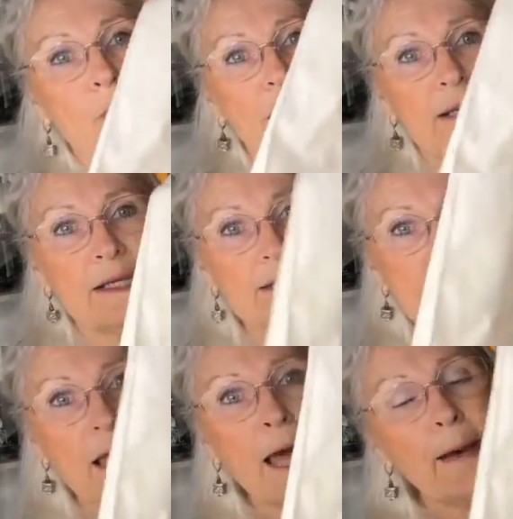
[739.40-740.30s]
on it,
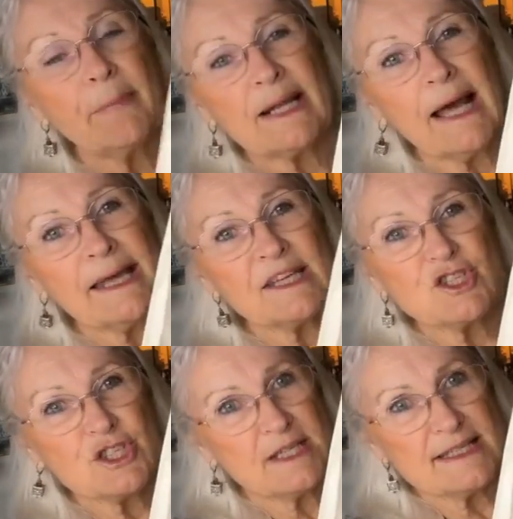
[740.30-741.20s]
but I could
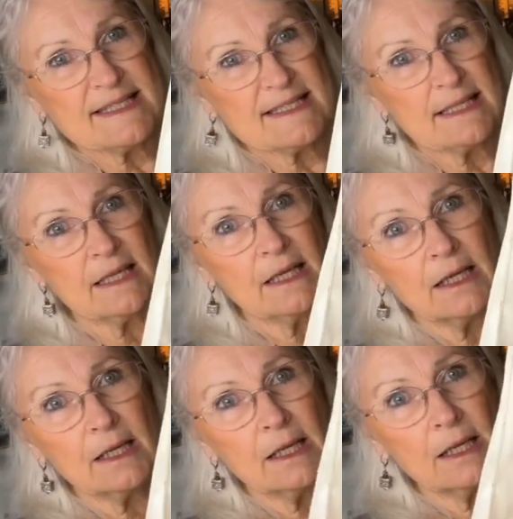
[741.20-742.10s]
just
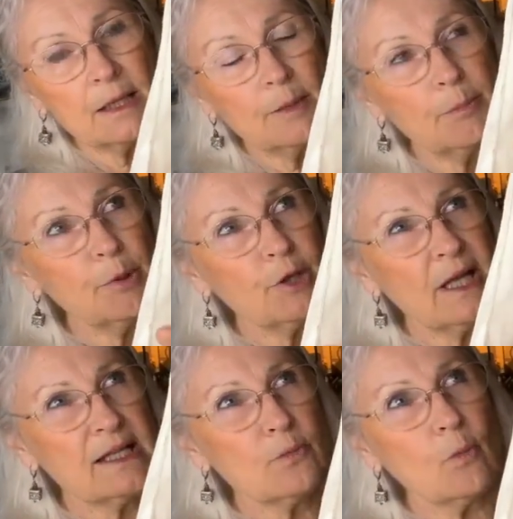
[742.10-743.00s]

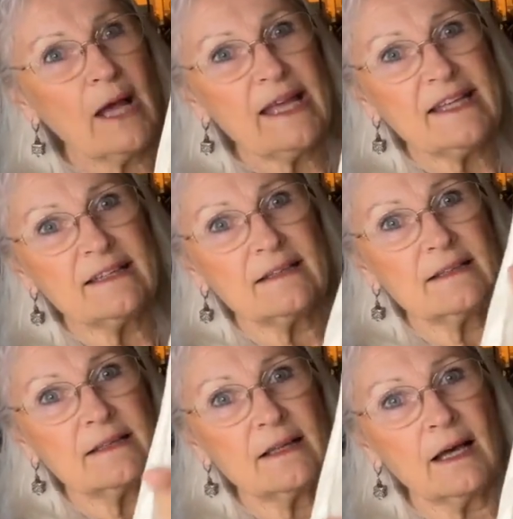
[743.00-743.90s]
put white
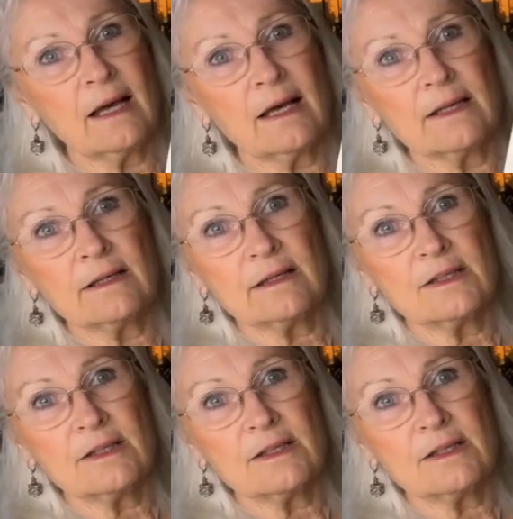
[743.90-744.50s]
uh,